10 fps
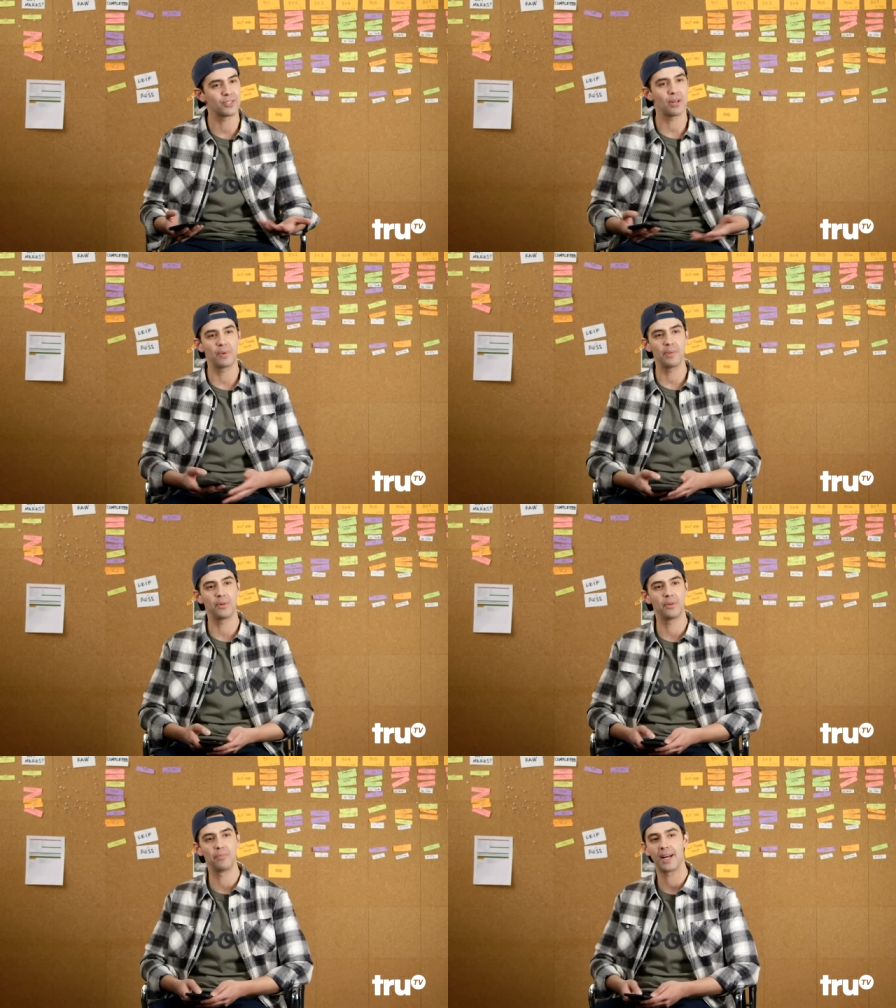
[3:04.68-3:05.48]
some
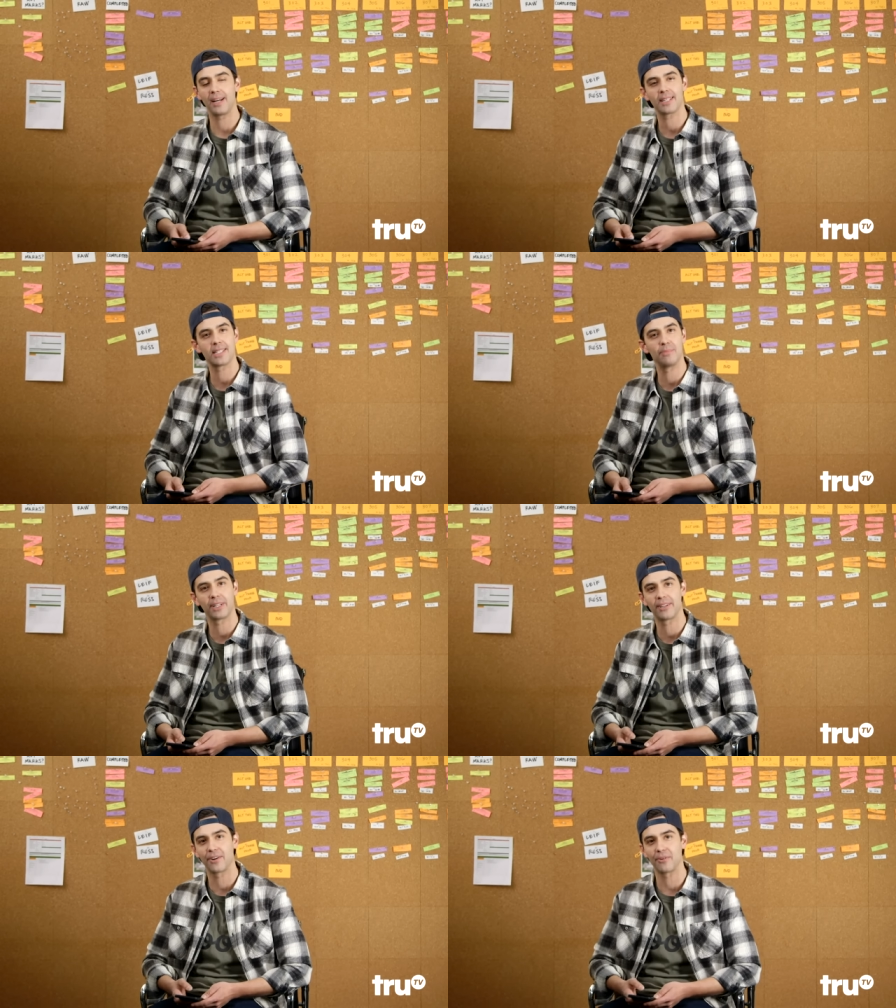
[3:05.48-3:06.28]
people might not seem
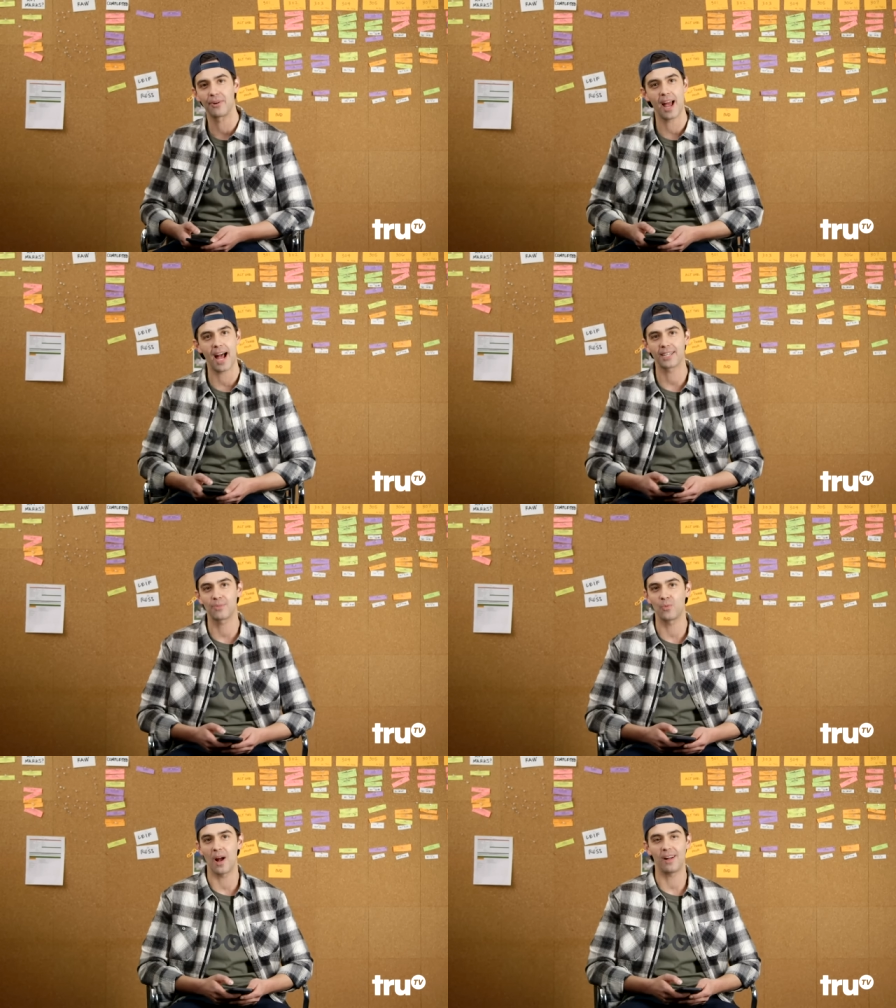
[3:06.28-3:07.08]
like they're going to
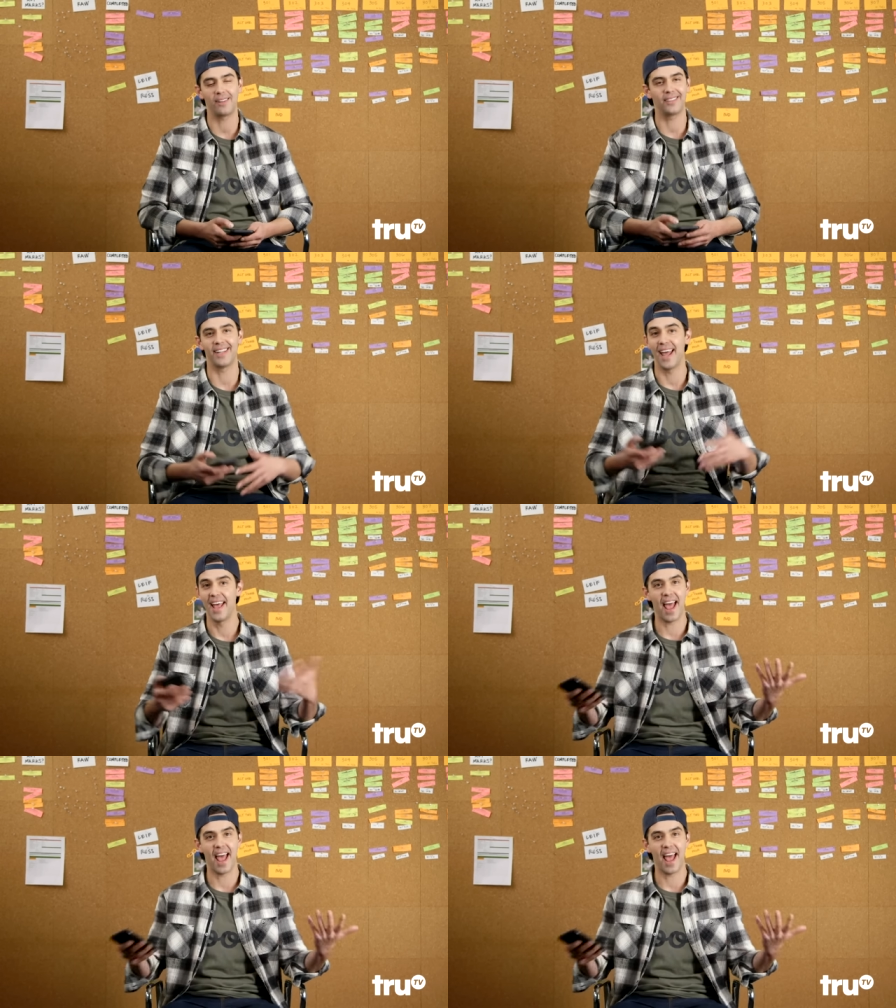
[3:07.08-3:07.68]
react well, and